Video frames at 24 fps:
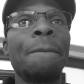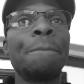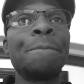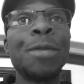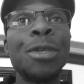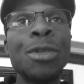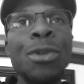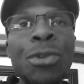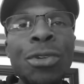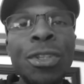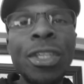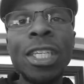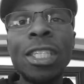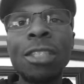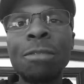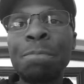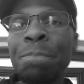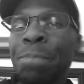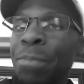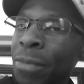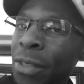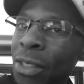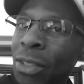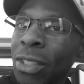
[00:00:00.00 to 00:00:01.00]
You just
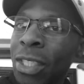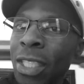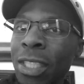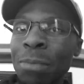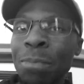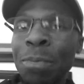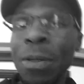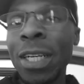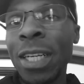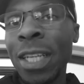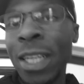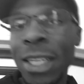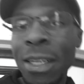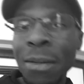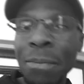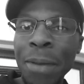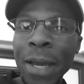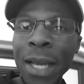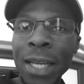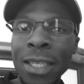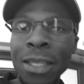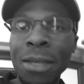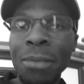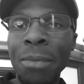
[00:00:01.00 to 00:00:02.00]
put it in the
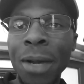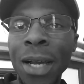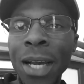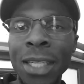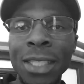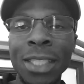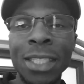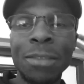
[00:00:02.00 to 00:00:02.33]
back of your mind.